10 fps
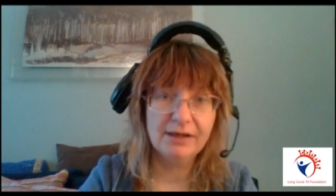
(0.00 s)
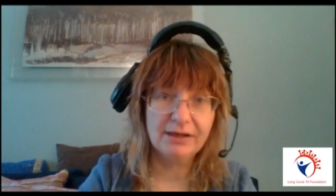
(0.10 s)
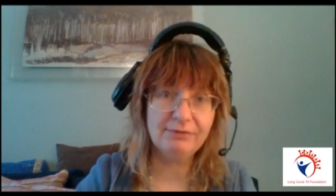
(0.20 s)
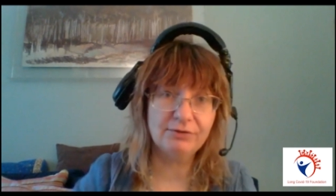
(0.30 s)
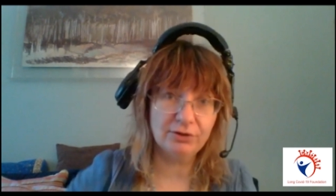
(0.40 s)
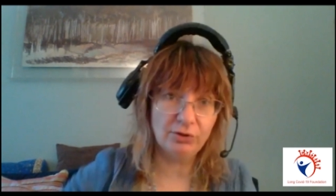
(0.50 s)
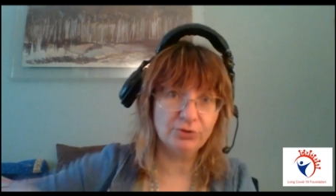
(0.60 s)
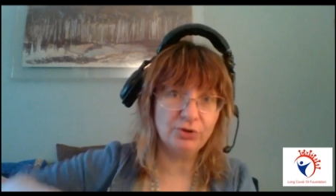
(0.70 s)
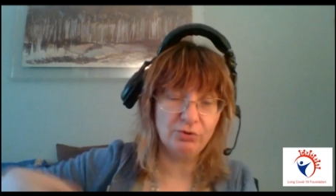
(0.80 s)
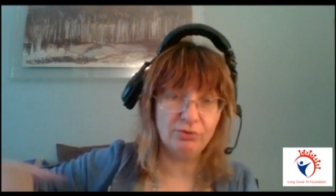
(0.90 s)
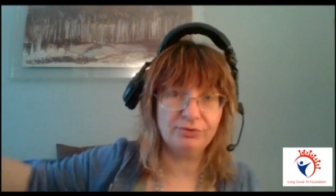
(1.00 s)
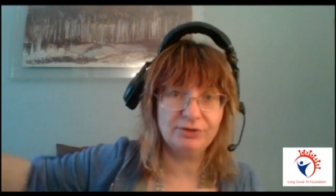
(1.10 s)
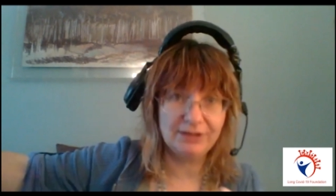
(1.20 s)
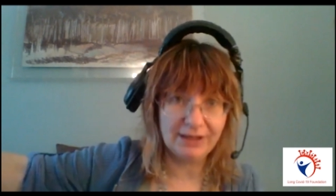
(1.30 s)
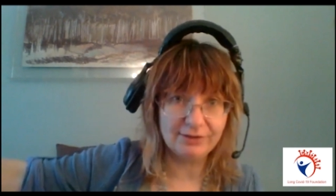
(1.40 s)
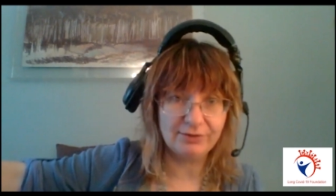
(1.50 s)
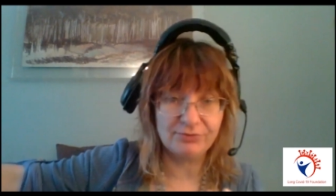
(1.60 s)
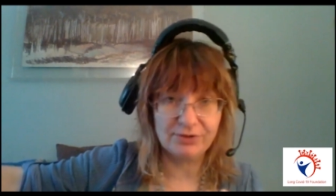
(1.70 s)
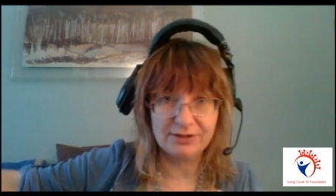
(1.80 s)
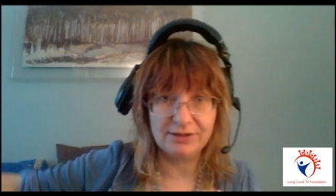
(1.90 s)
having long COVID tail
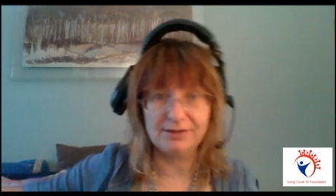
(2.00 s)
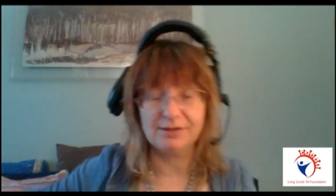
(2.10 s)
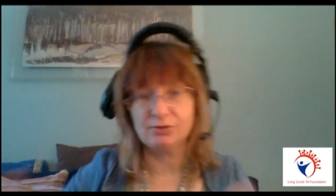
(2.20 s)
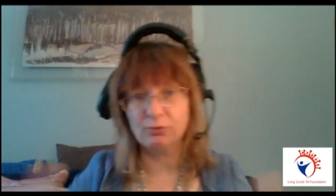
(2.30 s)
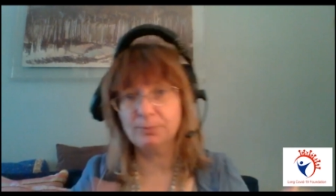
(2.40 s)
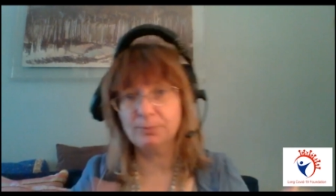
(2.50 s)
of the disease, or